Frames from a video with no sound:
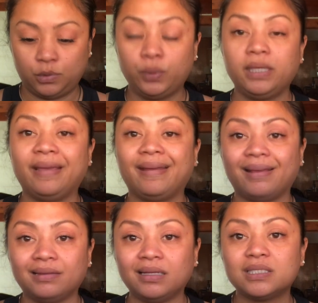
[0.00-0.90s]
We get
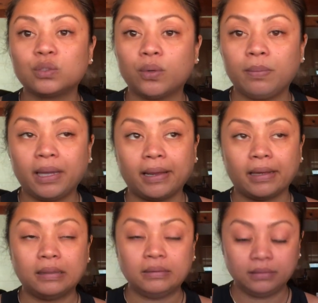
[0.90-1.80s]
it. It's
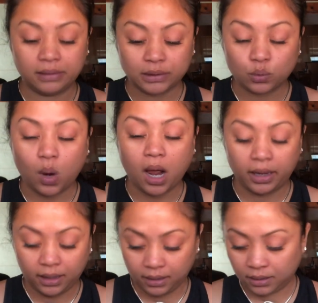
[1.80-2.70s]
cremated. That's why.